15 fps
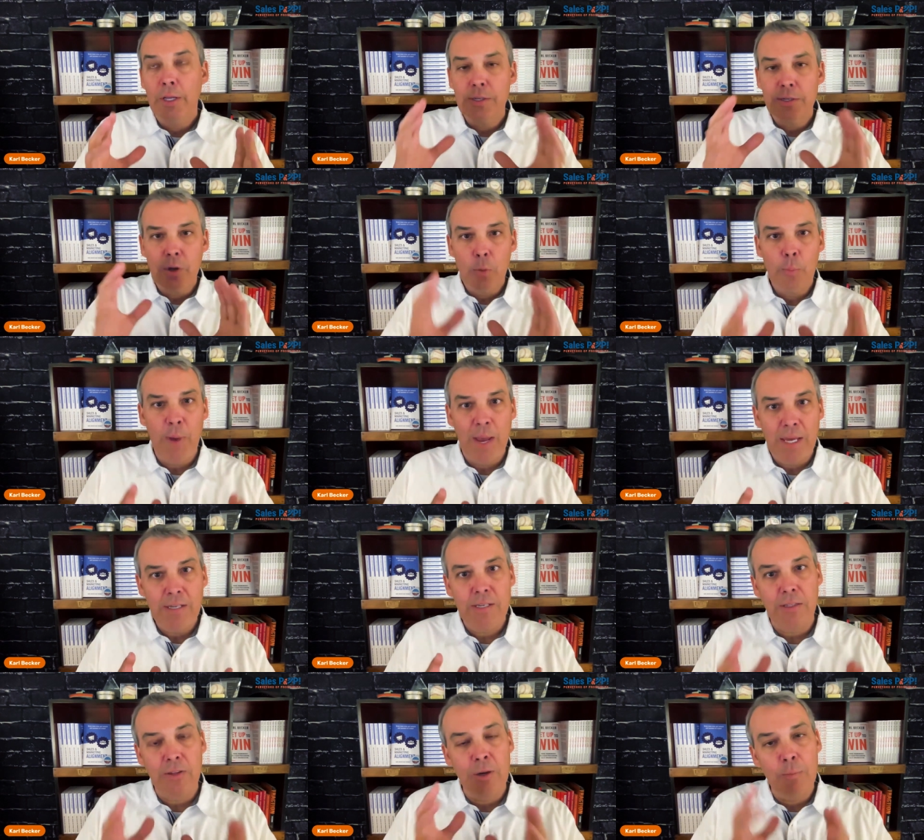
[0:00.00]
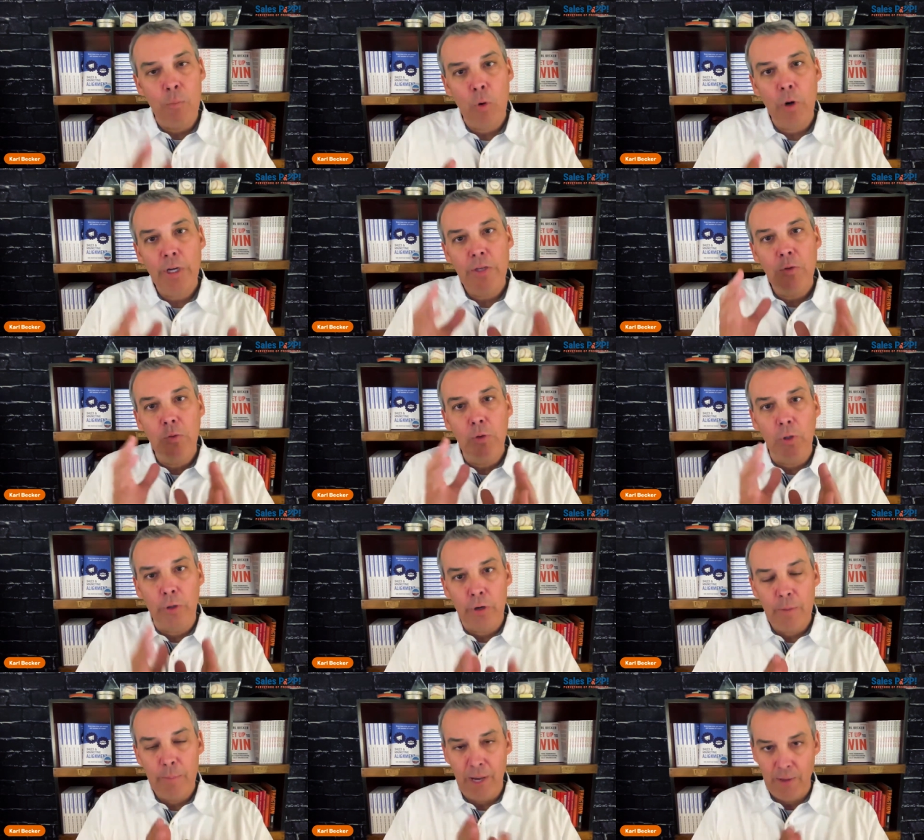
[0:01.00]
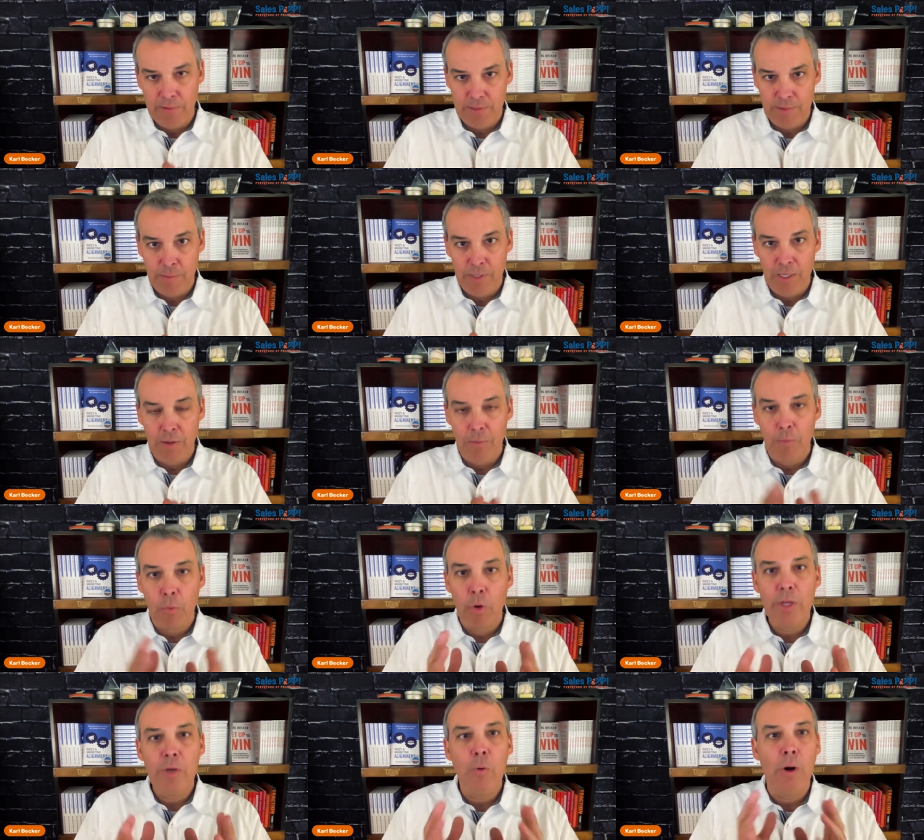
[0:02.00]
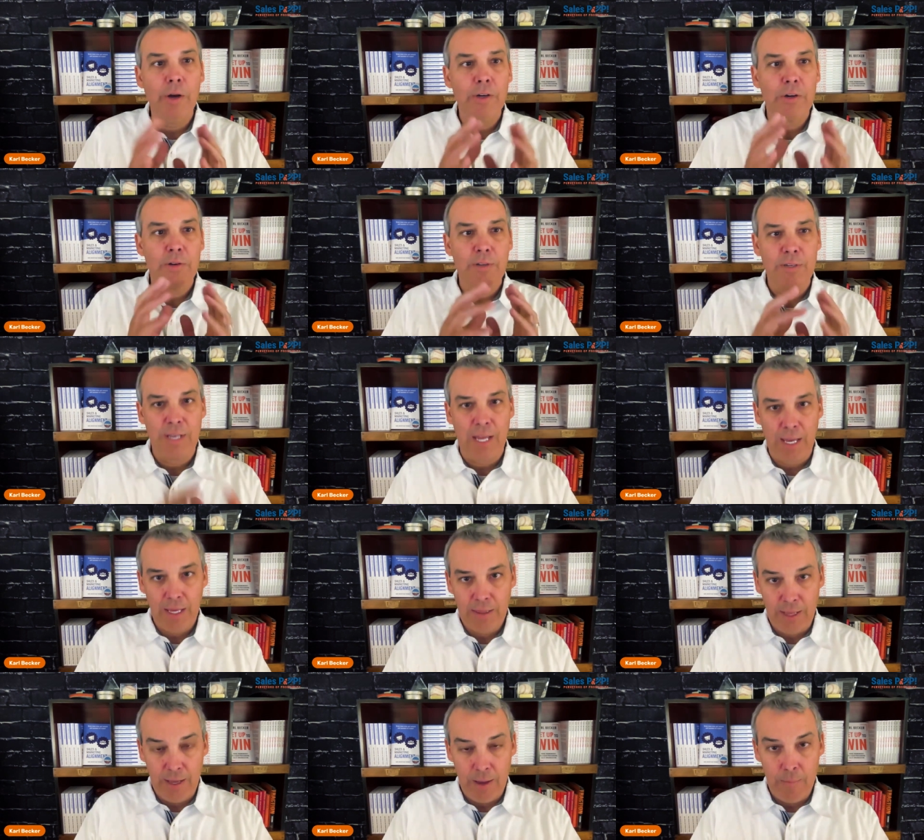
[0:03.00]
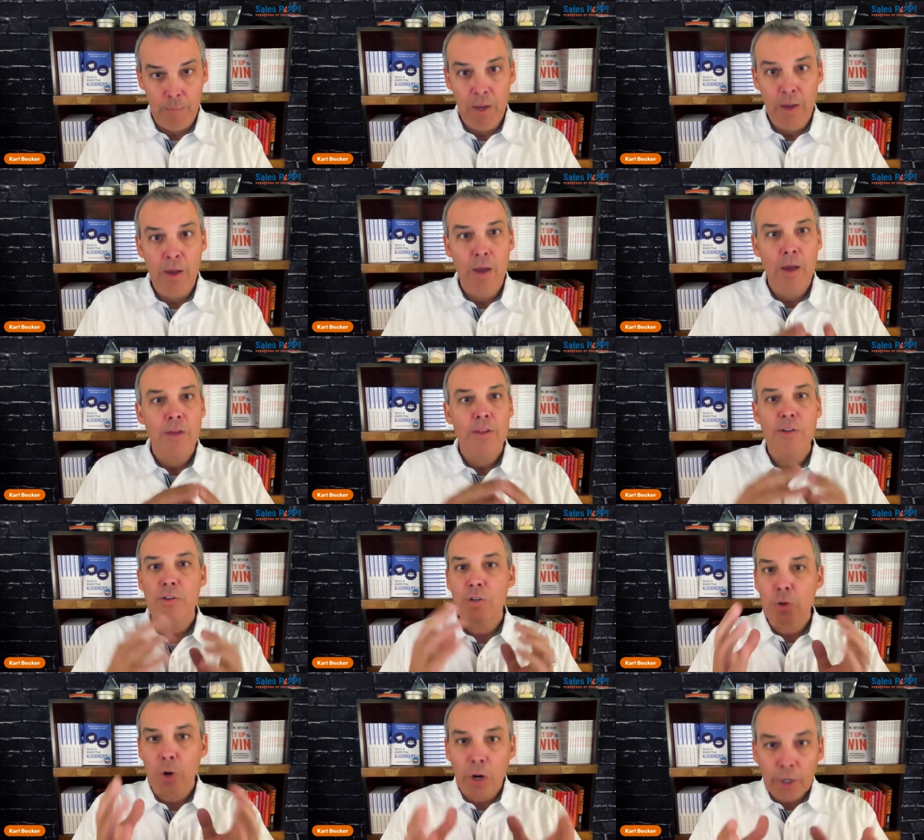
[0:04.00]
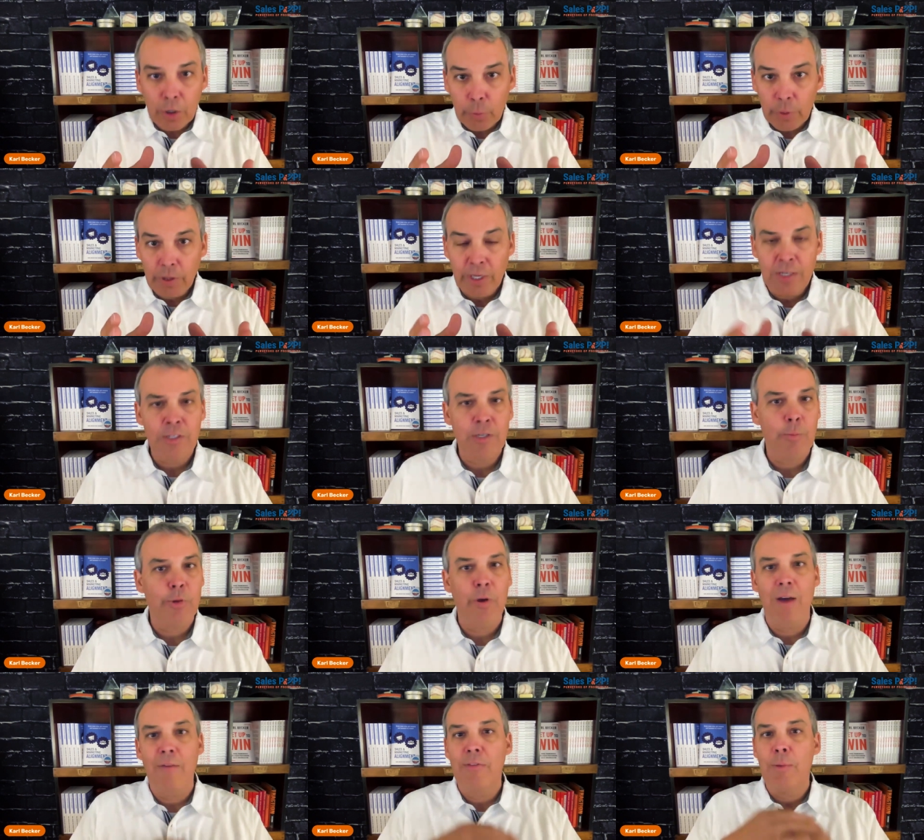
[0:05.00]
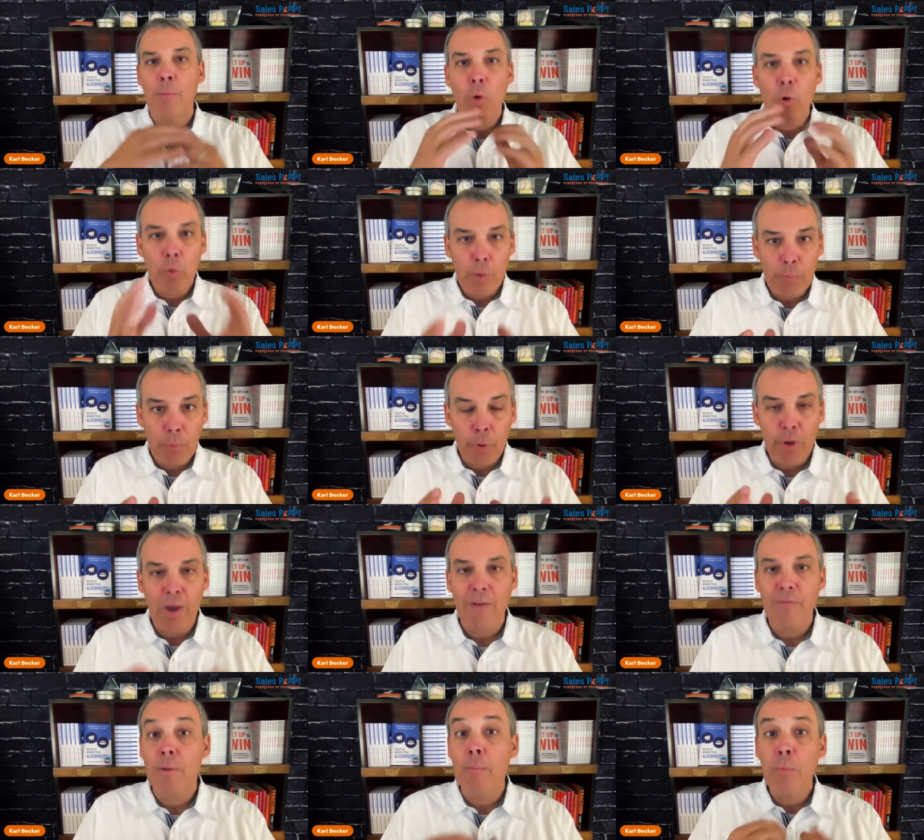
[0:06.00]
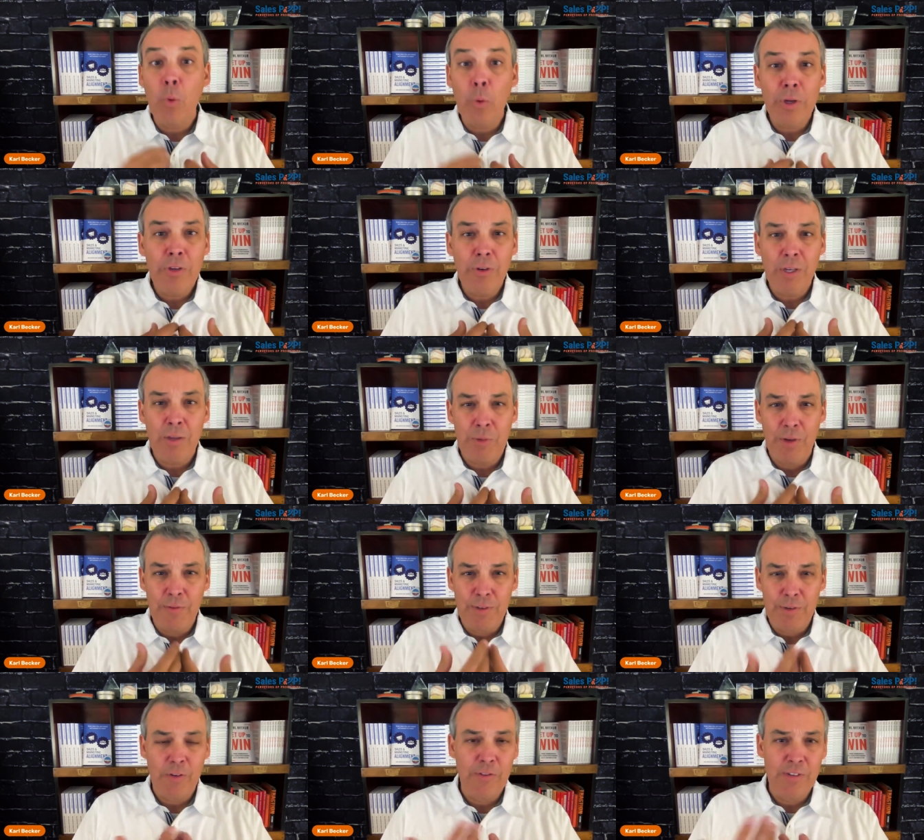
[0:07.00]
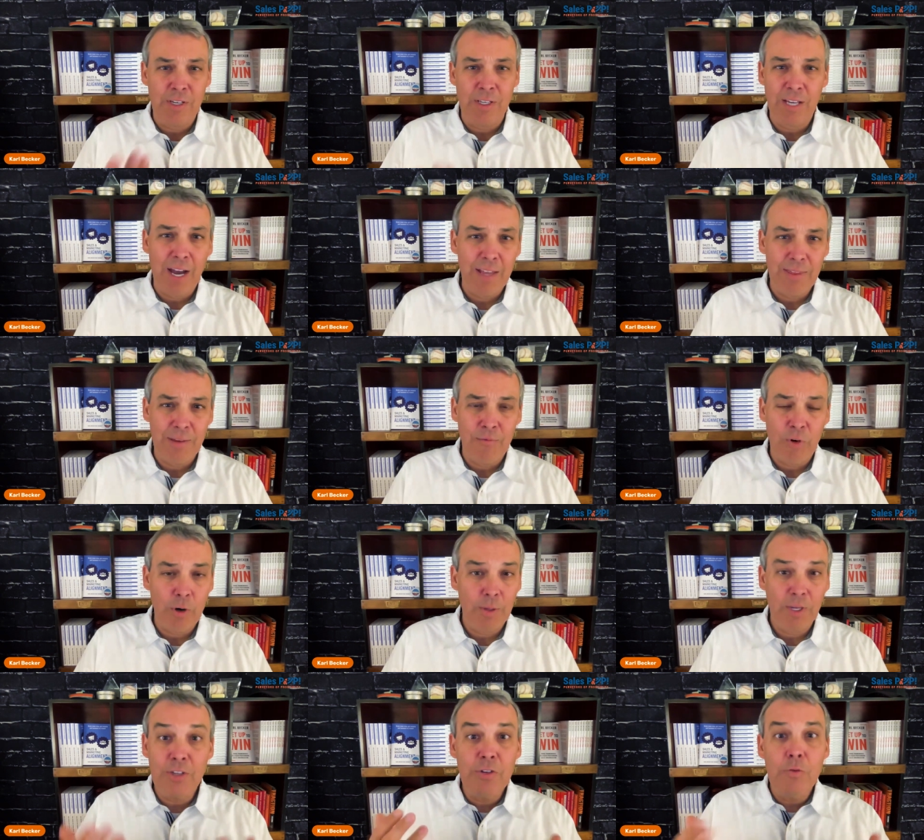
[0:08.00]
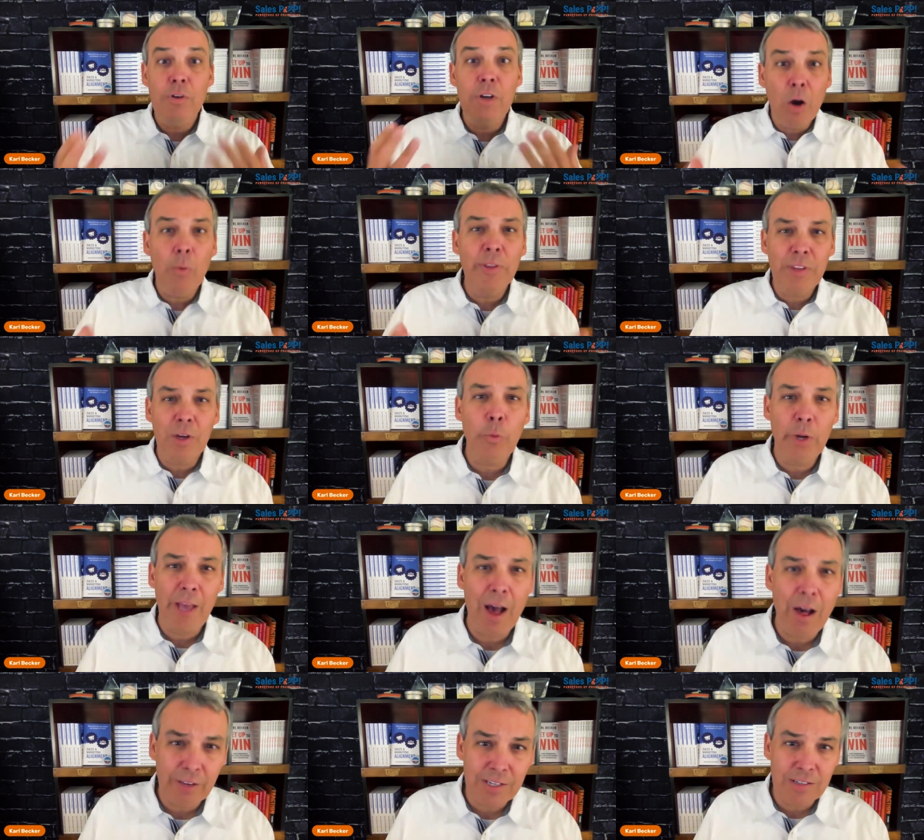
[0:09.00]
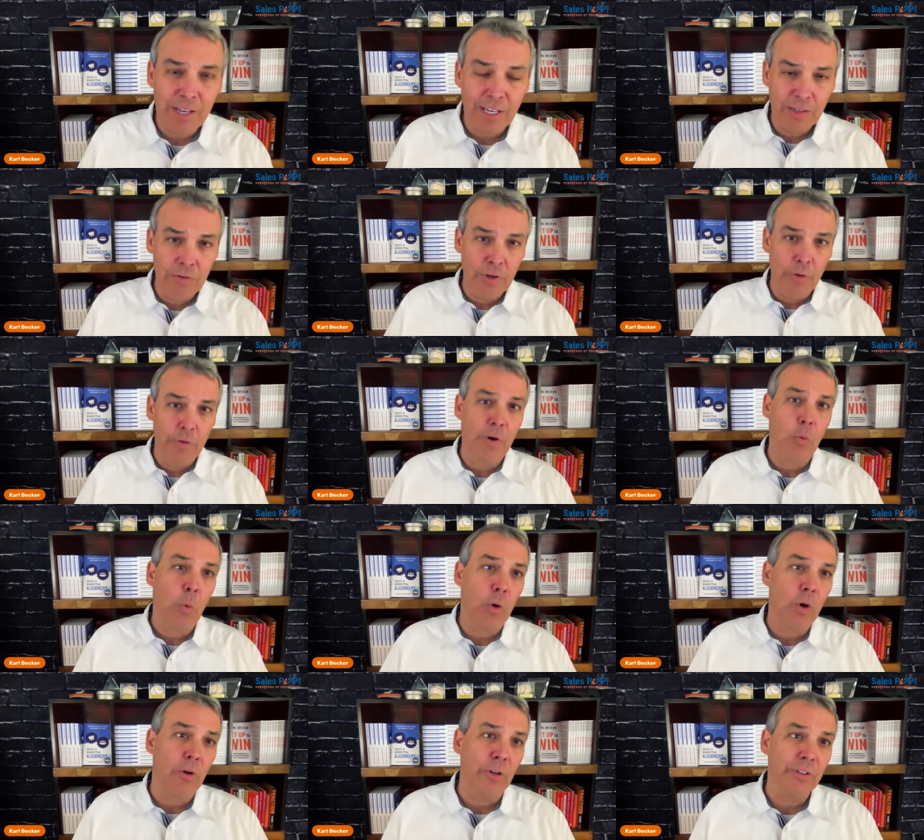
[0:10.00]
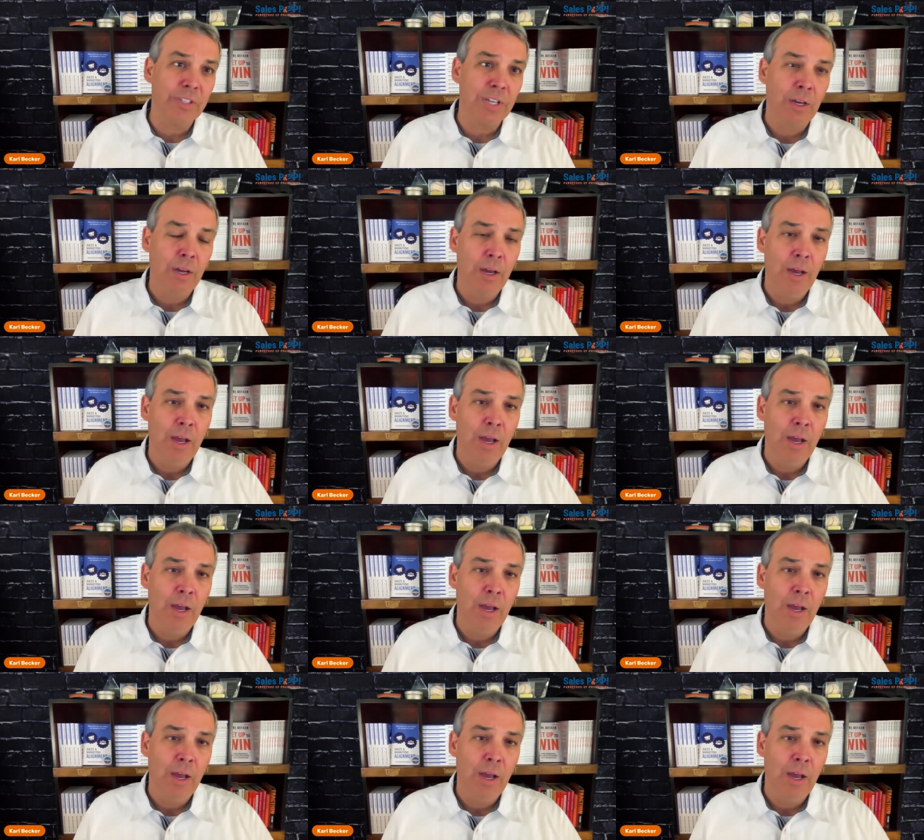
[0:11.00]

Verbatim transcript: it's so basic the more you learn about somebody the more you understand them the stronger relationship you have, the more rapport you have, the more you can be of service and guide them forward because you know what their reality is like, you know their world.